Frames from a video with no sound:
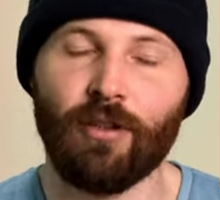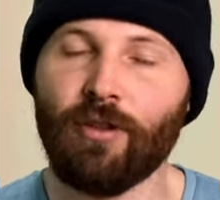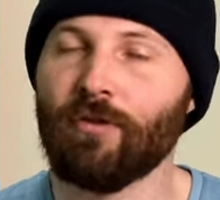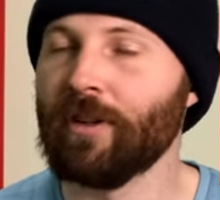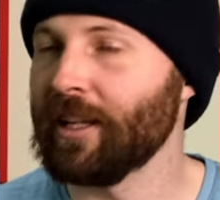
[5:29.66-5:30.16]

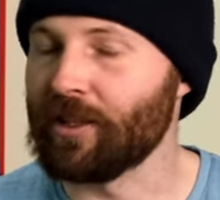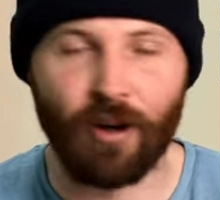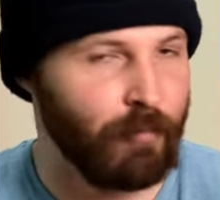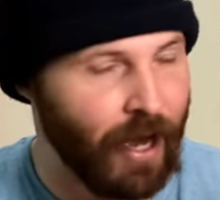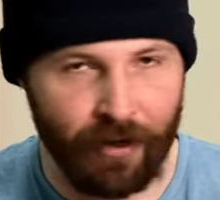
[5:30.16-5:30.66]
you really
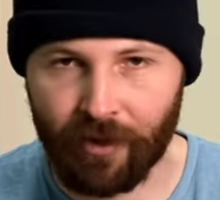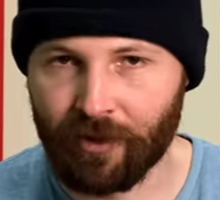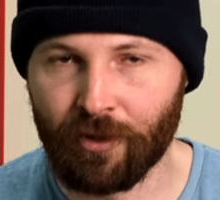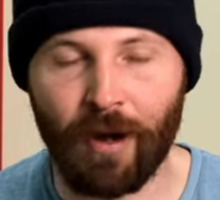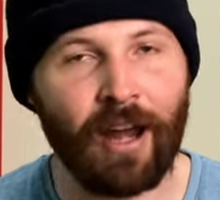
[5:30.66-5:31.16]
don't matter.
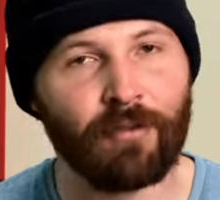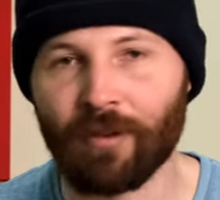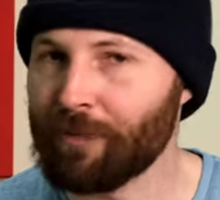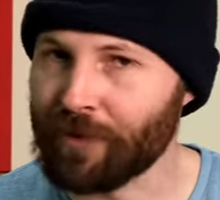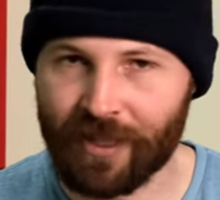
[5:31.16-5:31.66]
You aren't
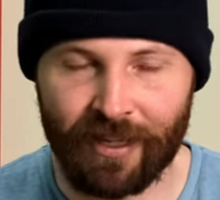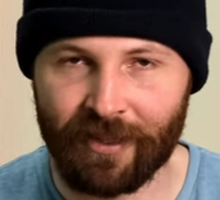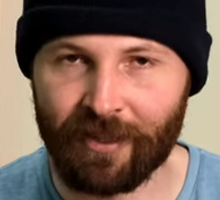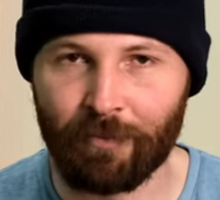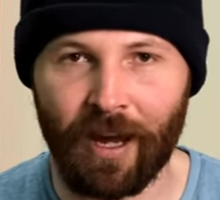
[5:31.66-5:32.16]

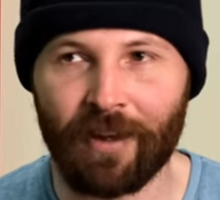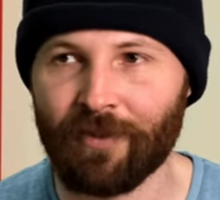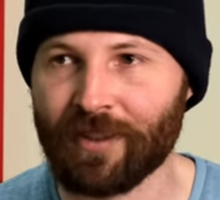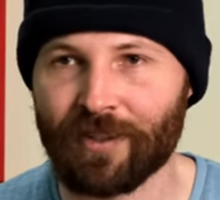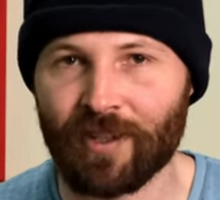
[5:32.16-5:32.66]
represented by
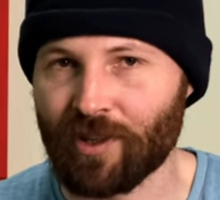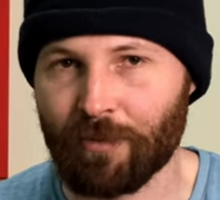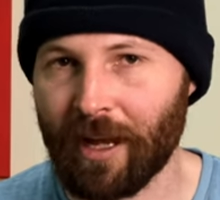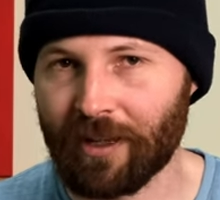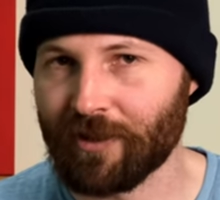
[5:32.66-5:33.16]
the decision
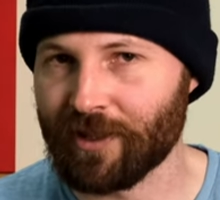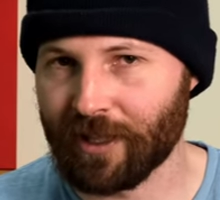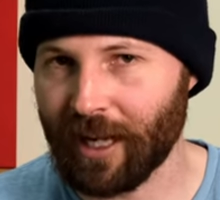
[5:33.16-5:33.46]
makers in